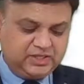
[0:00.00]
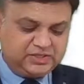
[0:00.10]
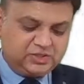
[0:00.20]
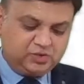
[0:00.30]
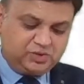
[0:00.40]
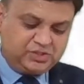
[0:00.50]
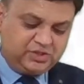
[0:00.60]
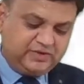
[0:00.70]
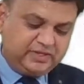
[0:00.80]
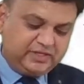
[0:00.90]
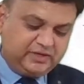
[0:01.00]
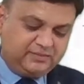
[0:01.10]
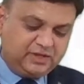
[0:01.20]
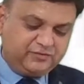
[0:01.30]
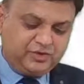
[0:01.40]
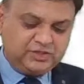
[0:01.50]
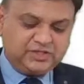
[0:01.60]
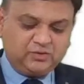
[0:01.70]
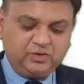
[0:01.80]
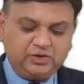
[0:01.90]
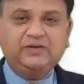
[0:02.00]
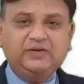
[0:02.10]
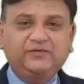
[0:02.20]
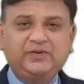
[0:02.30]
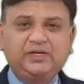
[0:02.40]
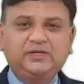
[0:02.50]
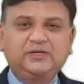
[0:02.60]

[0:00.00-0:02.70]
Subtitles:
a situation where the number of units are going to be different.